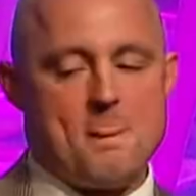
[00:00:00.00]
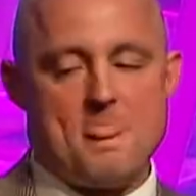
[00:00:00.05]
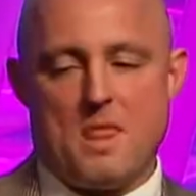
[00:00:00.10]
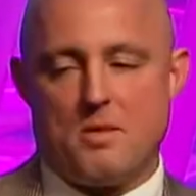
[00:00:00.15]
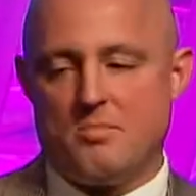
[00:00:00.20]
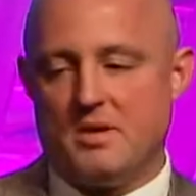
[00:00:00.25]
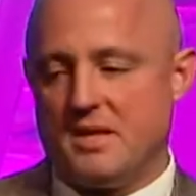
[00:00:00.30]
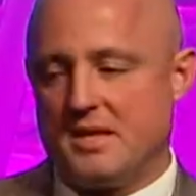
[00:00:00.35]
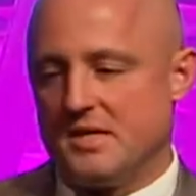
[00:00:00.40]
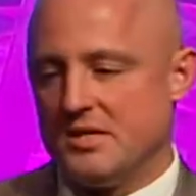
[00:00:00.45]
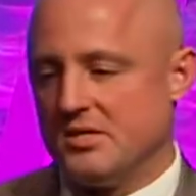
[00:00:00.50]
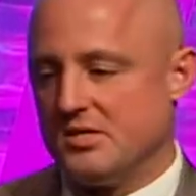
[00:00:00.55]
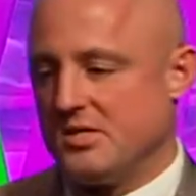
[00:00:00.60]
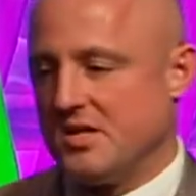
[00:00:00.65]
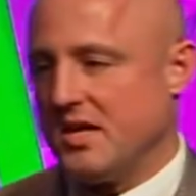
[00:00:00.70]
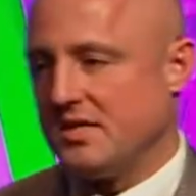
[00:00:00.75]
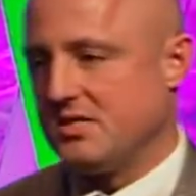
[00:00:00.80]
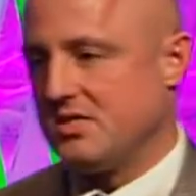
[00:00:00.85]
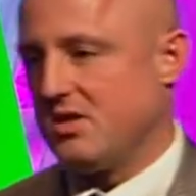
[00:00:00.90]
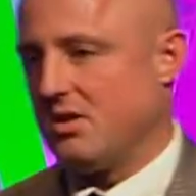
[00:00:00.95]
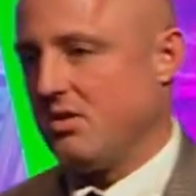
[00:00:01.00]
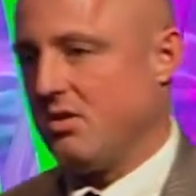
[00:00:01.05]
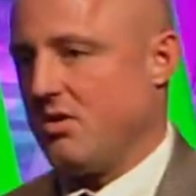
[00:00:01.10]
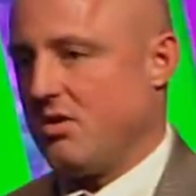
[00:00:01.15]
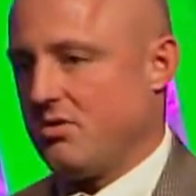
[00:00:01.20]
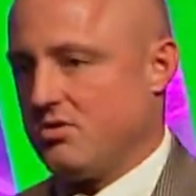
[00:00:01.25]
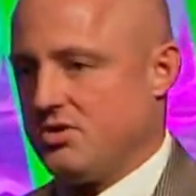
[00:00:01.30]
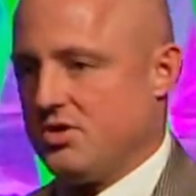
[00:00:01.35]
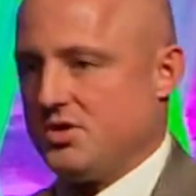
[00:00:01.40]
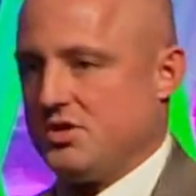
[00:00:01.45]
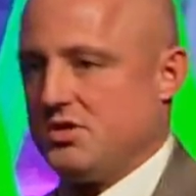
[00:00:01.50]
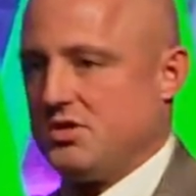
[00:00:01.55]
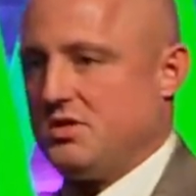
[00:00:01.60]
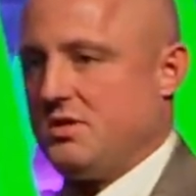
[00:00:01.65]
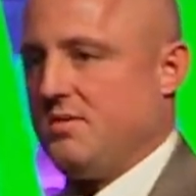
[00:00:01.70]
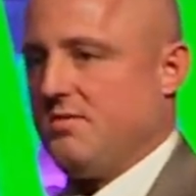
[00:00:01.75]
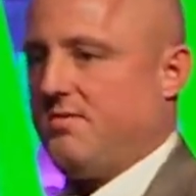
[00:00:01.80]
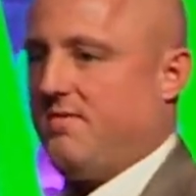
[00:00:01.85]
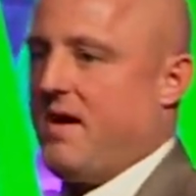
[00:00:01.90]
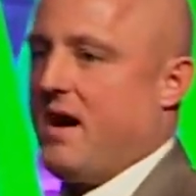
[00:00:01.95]
Because that's the largest
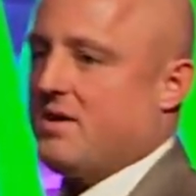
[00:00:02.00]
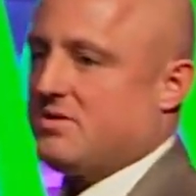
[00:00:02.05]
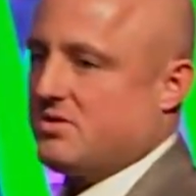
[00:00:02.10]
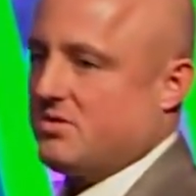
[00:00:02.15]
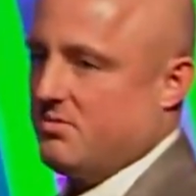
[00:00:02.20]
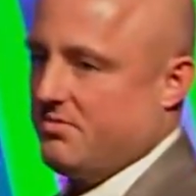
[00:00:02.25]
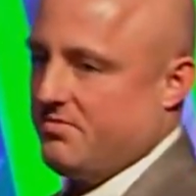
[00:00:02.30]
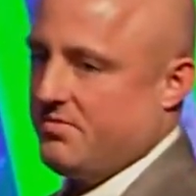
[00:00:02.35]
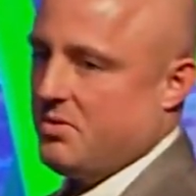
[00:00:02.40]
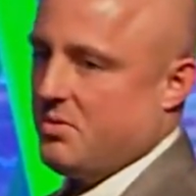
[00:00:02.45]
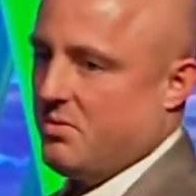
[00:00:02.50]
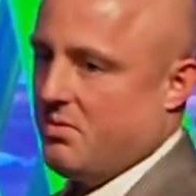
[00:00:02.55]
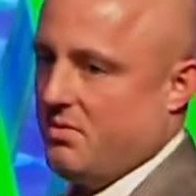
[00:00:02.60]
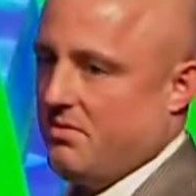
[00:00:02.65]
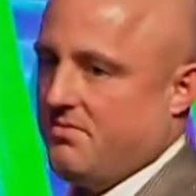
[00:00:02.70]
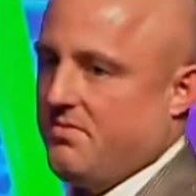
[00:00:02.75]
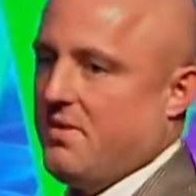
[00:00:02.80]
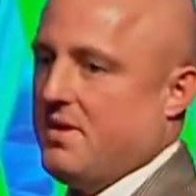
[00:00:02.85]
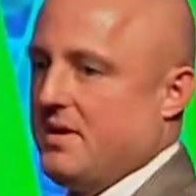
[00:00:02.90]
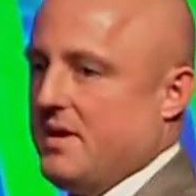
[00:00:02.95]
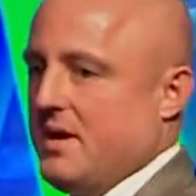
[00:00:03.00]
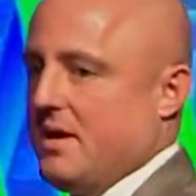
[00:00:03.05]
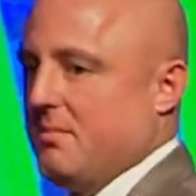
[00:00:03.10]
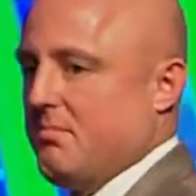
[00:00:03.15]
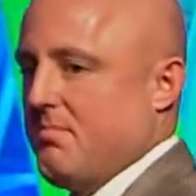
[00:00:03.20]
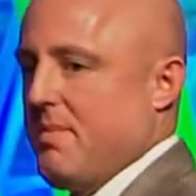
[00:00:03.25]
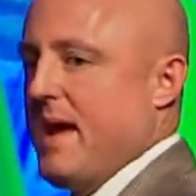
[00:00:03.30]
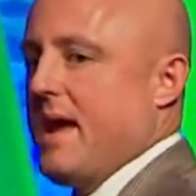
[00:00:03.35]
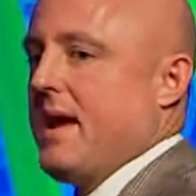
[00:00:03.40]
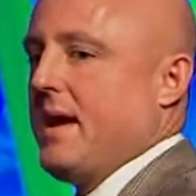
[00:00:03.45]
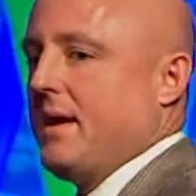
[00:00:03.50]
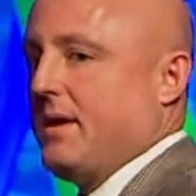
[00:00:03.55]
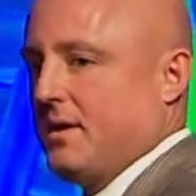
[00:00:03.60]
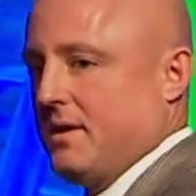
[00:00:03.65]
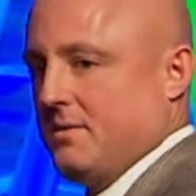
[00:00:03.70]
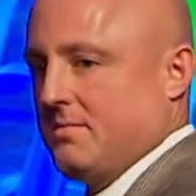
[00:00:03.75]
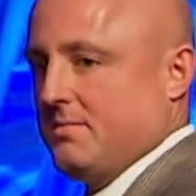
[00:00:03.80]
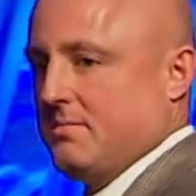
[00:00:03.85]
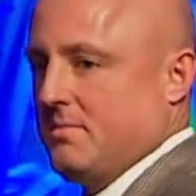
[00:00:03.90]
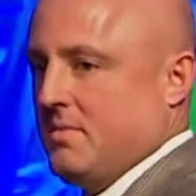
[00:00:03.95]
fossil fuel funding bank,
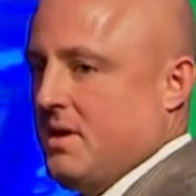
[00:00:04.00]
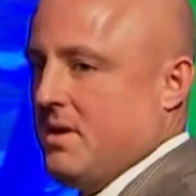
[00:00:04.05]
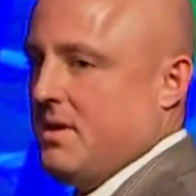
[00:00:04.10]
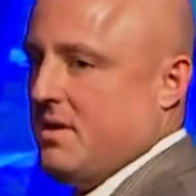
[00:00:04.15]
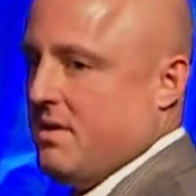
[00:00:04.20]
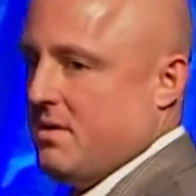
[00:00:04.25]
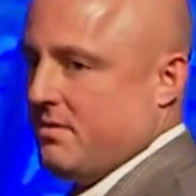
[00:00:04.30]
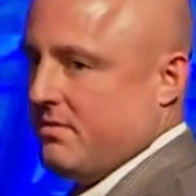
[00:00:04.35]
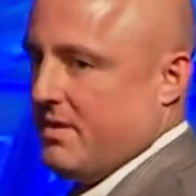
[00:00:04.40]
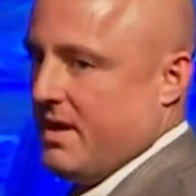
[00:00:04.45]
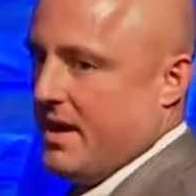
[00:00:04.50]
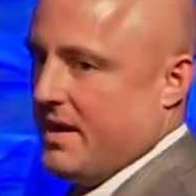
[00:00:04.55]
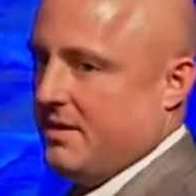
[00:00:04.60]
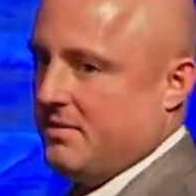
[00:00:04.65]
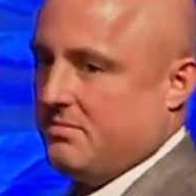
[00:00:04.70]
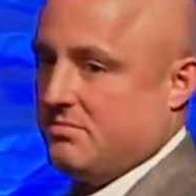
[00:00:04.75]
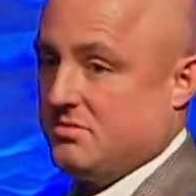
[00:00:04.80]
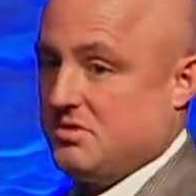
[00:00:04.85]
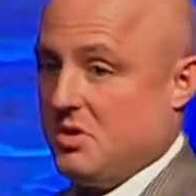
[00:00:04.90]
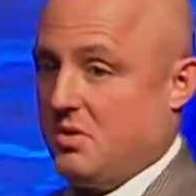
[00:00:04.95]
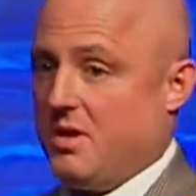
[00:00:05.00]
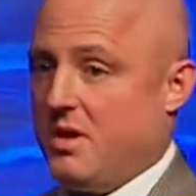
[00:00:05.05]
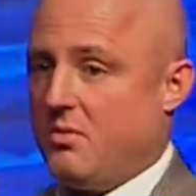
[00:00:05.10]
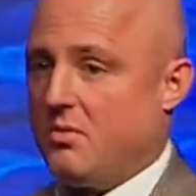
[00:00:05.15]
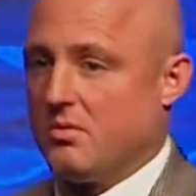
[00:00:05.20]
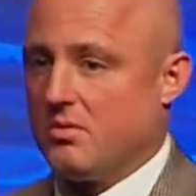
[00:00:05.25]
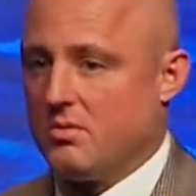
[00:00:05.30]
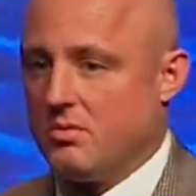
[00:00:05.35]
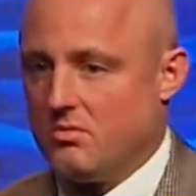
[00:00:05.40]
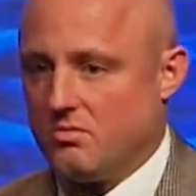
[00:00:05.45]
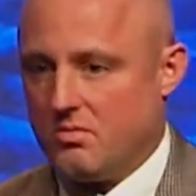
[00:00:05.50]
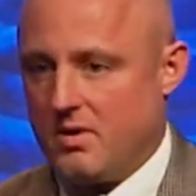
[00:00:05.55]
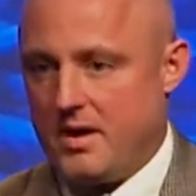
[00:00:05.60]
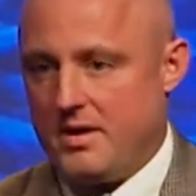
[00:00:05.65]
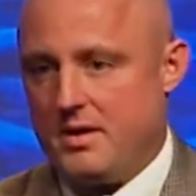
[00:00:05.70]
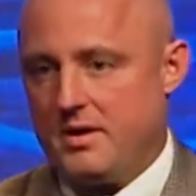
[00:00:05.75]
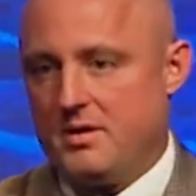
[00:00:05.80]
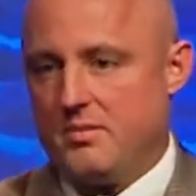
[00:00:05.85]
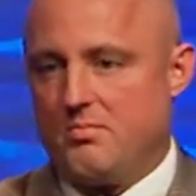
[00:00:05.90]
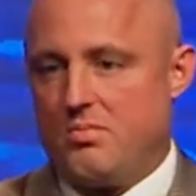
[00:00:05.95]
okay? So they were ready
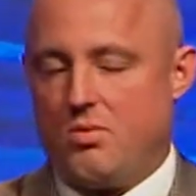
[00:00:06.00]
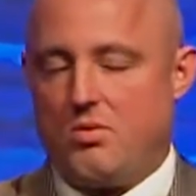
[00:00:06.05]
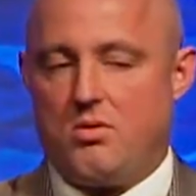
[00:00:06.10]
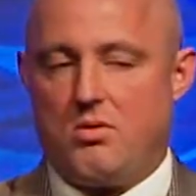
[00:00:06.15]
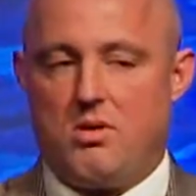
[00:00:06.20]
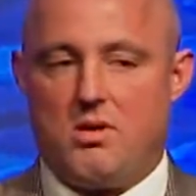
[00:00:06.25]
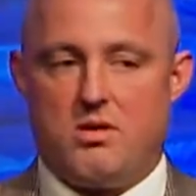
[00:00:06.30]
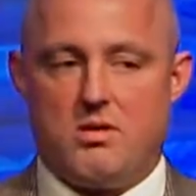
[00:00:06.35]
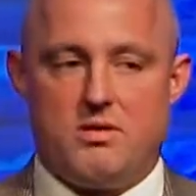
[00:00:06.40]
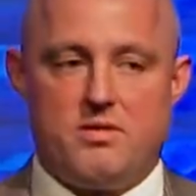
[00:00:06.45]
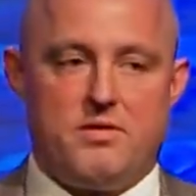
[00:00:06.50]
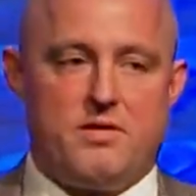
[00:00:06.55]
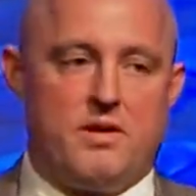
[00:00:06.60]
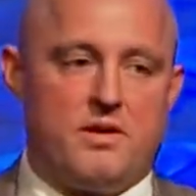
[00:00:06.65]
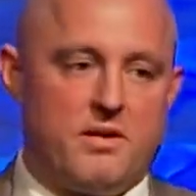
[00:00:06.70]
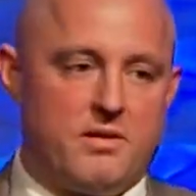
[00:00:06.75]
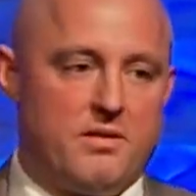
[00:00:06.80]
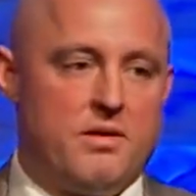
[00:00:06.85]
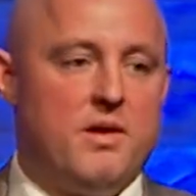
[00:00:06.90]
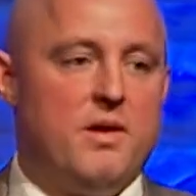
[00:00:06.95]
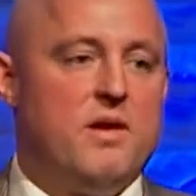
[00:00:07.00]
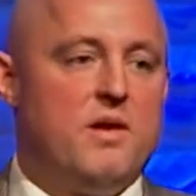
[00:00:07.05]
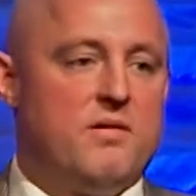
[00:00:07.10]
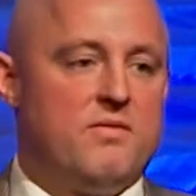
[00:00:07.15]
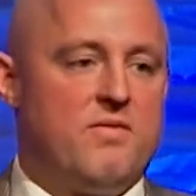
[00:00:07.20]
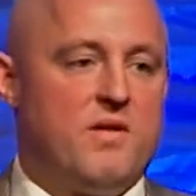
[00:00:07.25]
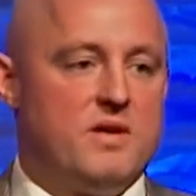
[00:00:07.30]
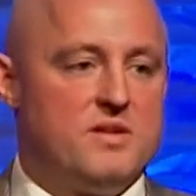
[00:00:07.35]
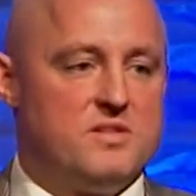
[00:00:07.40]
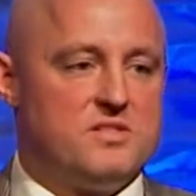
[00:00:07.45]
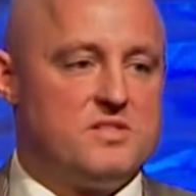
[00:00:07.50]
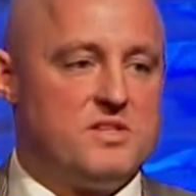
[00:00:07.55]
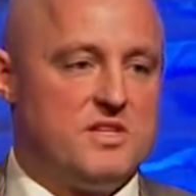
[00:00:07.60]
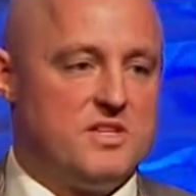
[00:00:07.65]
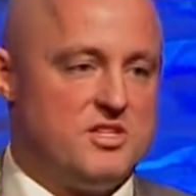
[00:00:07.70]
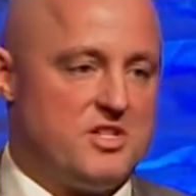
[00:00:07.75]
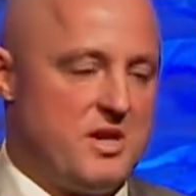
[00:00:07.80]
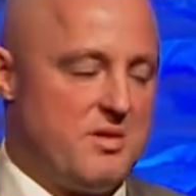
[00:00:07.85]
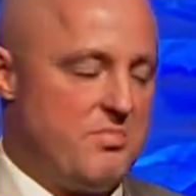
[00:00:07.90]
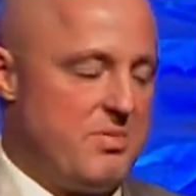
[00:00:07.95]
to pull all of their funds that
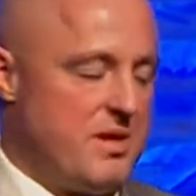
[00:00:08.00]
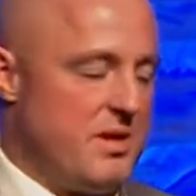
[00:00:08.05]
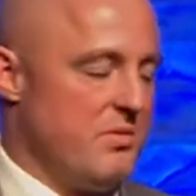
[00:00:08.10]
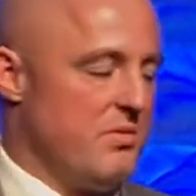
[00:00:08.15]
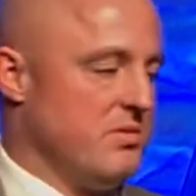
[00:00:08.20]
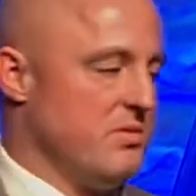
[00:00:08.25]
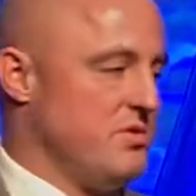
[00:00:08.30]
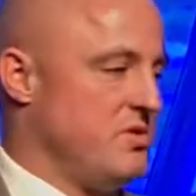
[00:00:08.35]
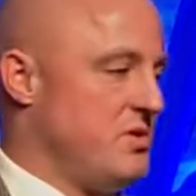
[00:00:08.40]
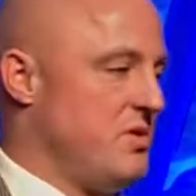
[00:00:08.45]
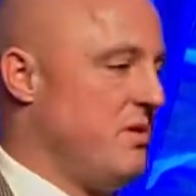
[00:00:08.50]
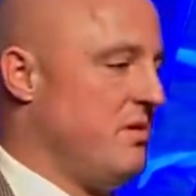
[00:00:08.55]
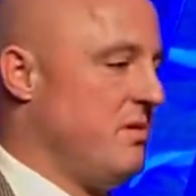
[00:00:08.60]
JP was